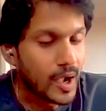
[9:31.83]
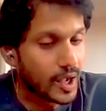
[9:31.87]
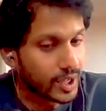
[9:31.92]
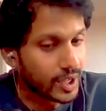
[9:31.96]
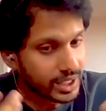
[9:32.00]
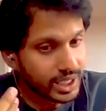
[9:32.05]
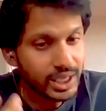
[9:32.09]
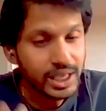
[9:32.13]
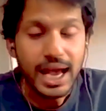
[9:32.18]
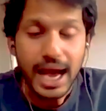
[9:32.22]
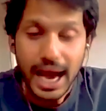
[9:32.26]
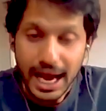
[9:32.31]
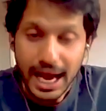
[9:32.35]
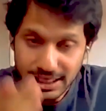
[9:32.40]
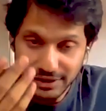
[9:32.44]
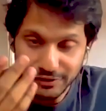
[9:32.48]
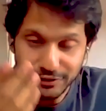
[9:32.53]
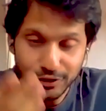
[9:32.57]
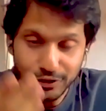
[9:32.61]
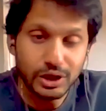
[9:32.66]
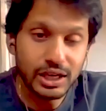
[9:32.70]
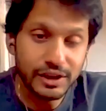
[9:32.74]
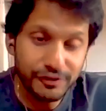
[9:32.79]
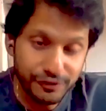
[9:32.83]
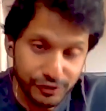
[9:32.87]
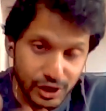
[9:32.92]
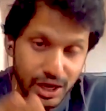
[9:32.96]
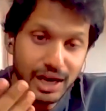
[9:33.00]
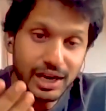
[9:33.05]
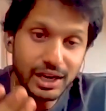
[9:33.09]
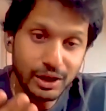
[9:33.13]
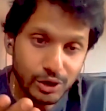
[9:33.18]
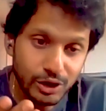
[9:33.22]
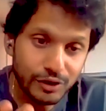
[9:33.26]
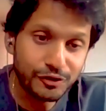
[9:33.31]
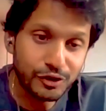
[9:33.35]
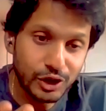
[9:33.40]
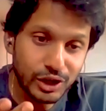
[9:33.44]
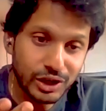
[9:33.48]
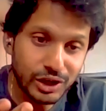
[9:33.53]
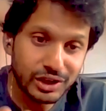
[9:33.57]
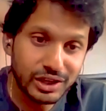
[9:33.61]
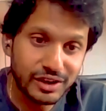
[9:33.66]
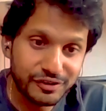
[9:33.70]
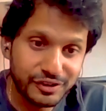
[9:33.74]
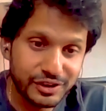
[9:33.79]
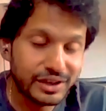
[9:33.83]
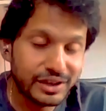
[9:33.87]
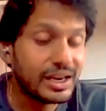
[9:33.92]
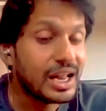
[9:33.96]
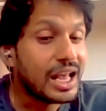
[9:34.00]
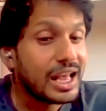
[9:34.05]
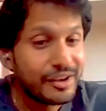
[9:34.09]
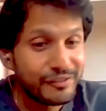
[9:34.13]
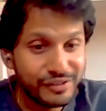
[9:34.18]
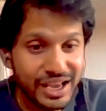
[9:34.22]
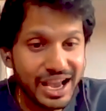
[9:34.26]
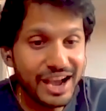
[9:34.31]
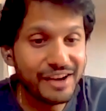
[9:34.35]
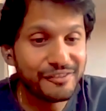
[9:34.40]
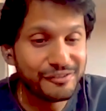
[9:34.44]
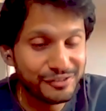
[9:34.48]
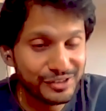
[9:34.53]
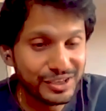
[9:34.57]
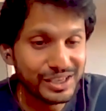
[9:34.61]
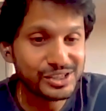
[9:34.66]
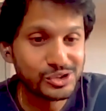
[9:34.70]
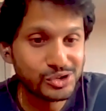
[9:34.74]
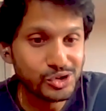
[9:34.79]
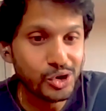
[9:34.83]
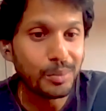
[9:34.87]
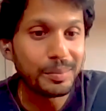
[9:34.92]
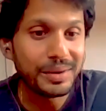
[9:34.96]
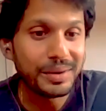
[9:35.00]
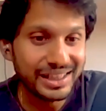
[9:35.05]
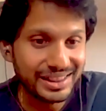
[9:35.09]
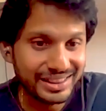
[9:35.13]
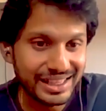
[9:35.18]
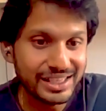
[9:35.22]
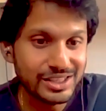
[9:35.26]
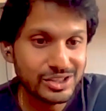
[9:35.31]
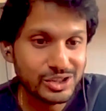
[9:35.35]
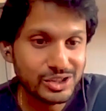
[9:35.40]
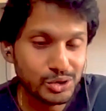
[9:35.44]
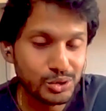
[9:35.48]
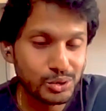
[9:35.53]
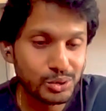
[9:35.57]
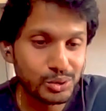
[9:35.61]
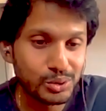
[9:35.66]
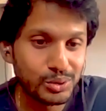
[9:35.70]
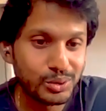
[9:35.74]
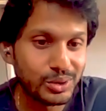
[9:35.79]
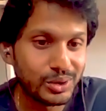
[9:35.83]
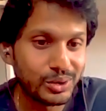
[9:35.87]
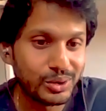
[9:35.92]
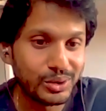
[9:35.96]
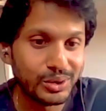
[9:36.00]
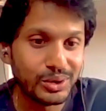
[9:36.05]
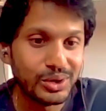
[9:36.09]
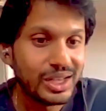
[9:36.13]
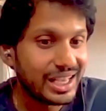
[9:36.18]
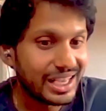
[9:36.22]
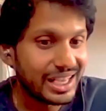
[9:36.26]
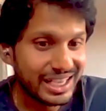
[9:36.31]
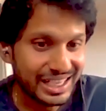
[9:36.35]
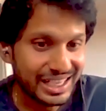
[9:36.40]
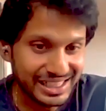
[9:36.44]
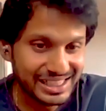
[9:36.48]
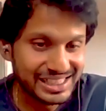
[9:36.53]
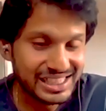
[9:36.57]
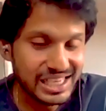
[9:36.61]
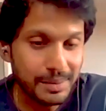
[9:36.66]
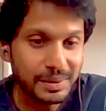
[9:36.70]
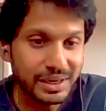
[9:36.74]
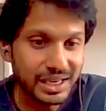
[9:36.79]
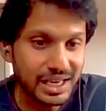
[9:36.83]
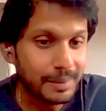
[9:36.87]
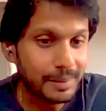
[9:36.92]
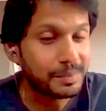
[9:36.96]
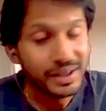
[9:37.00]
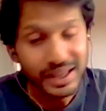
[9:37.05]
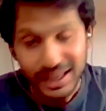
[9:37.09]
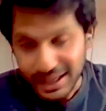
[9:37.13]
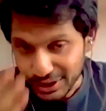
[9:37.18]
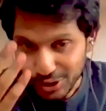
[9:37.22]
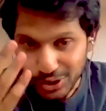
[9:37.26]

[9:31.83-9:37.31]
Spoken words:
Okay, if you are a good photographer, we have so many things to shape it up.